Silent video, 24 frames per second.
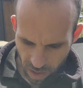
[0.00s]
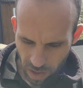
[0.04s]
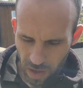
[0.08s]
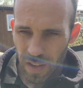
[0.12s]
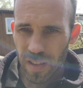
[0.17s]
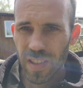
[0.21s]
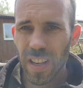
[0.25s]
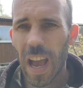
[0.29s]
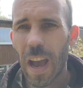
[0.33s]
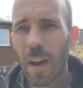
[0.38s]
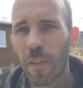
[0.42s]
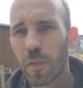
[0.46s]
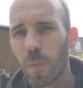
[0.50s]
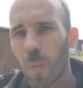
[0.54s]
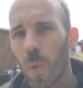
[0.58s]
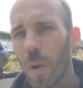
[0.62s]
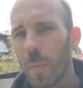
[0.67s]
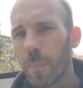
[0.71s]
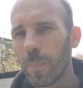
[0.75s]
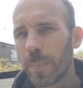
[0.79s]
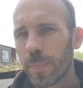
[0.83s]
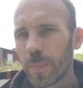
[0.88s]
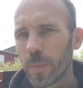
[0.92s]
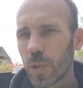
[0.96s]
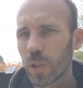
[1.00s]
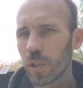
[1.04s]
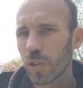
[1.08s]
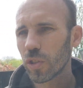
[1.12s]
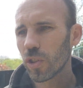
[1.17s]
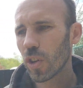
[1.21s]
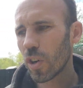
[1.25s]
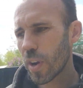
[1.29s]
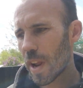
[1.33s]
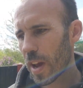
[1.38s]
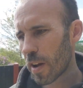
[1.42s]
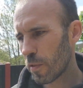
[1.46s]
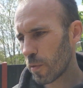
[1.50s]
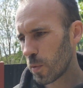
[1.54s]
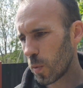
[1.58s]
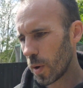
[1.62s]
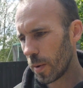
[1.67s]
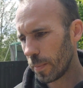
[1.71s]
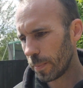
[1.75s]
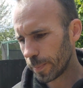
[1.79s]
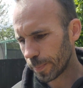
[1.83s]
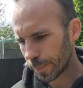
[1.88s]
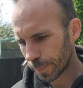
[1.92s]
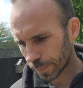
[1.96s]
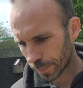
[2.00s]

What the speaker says: It's half one, just gone half one,